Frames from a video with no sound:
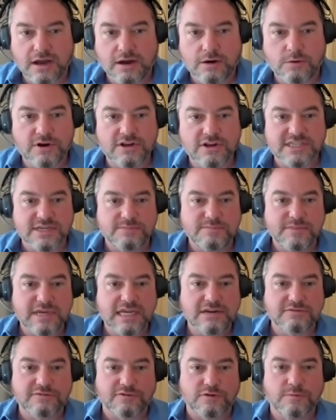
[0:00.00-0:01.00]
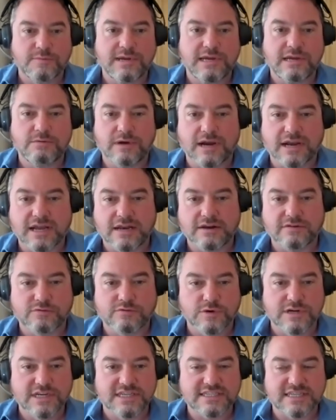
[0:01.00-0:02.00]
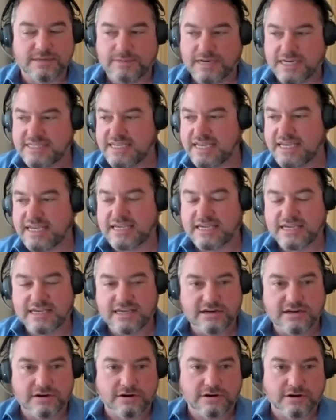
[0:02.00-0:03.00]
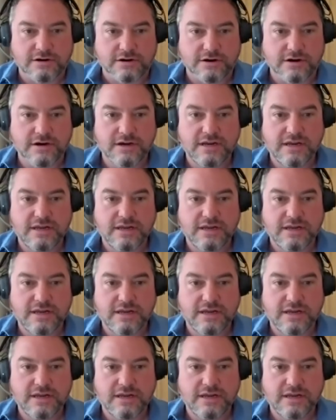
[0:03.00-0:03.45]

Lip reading: What does it mean for me? What kind of risk am I taking here?